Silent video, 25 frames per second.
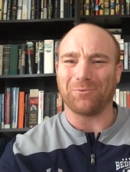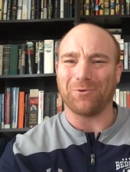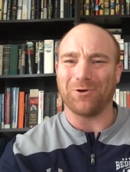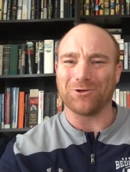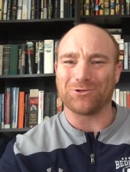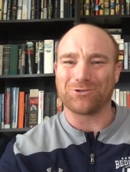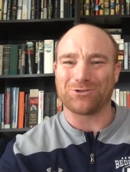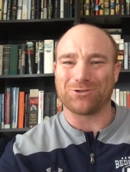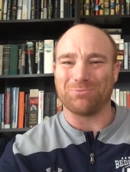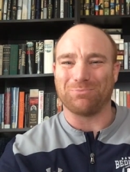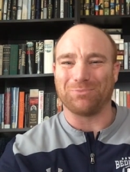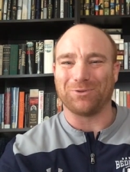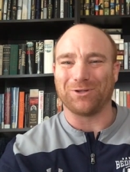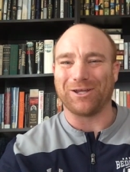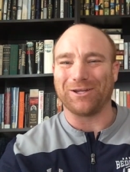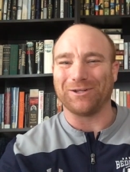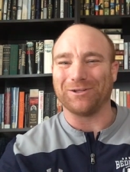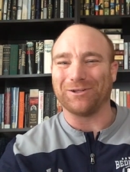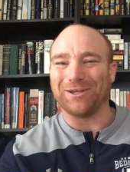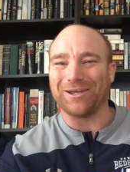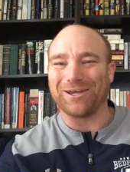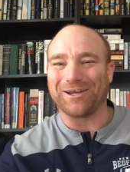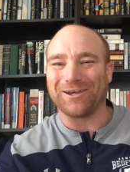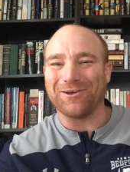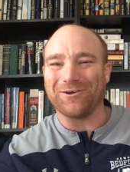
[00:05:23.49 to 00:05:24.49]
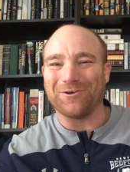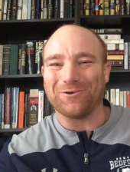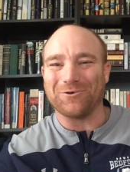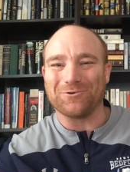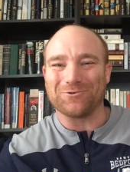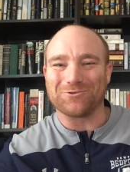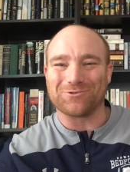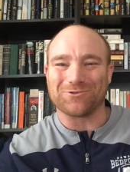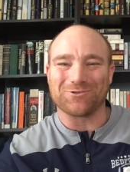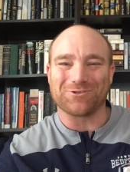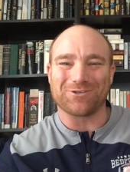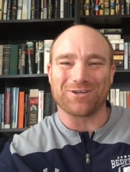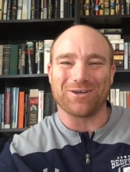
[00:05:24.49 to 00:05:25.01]
wants to play
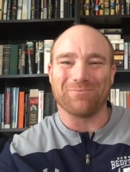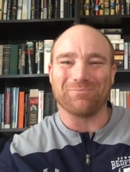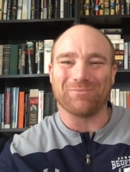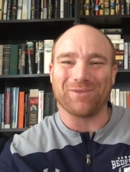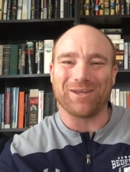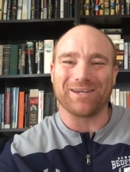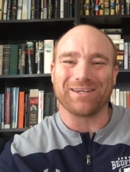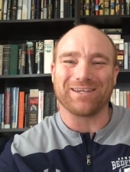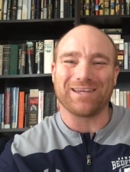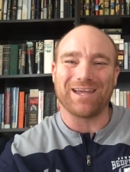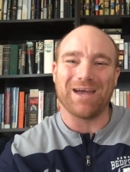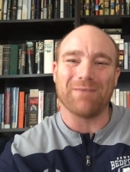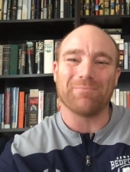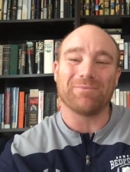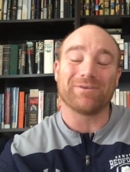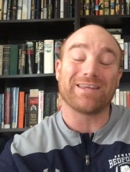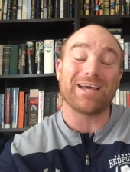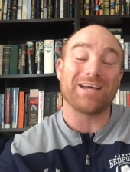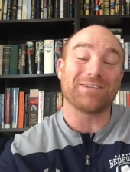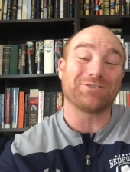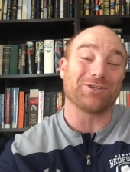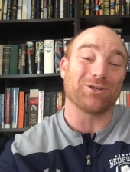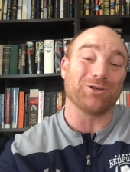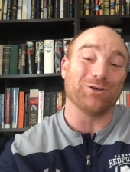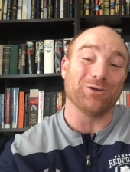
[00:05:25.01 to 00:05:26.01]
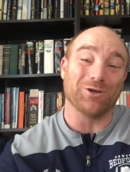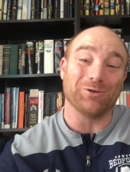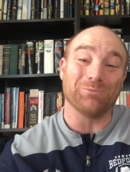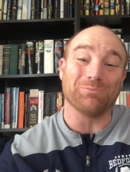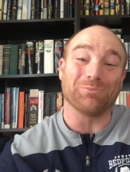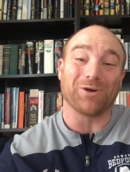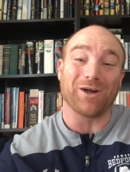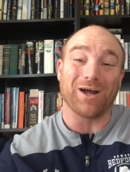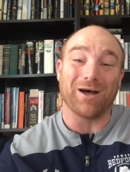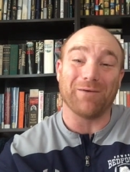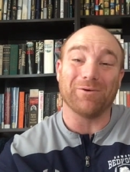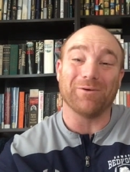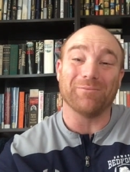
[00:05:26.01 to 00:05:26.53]
Legos or something like that. But that's a good
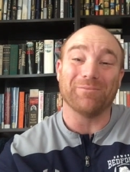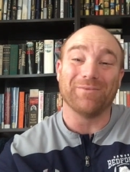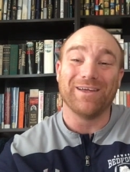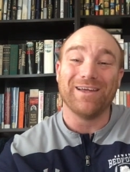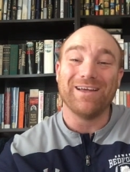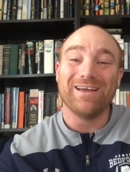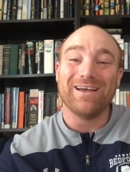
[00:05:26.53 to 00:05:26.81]
problem.